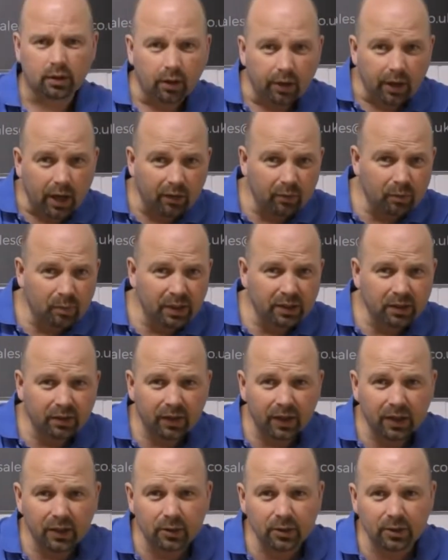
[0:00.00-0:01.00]
God, I haven't picked a
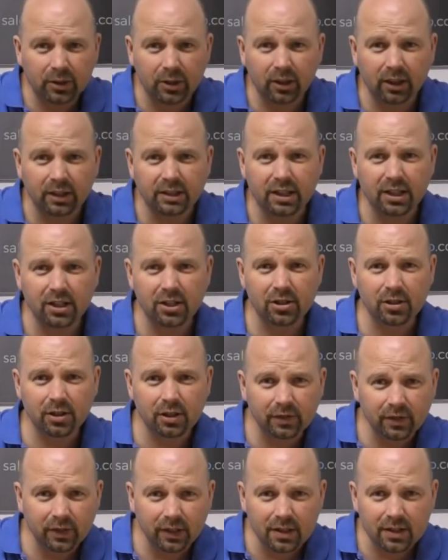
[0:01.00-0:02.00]
very good colour t-shirt
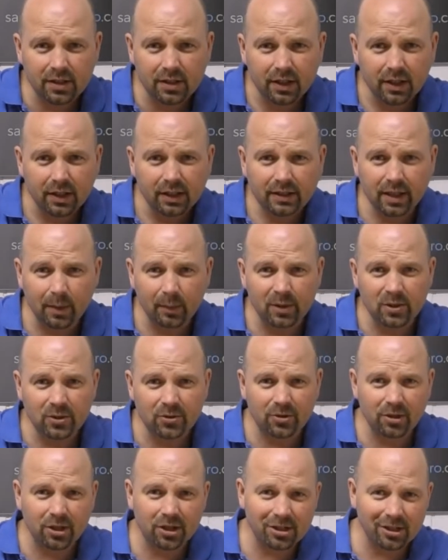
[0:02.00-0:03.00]
for this
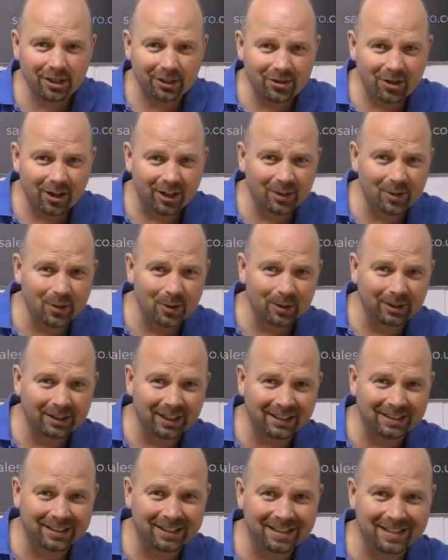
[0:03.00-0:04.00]
demonstration. I'll try and hold
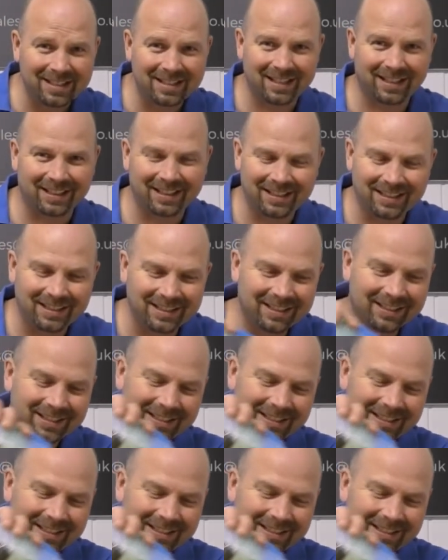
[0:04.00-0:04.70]
that to the side.